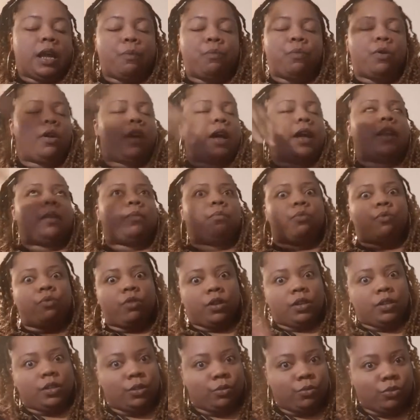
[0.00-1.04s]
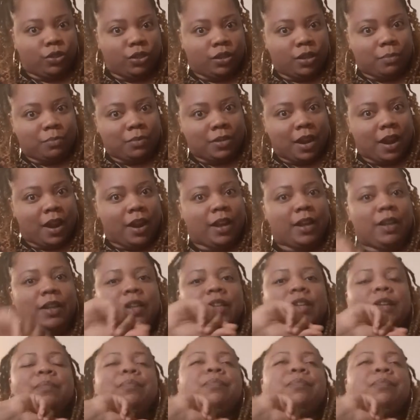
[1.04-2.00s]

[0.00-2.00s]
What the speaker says: Well, I didn't pour the solution. I'm sorry.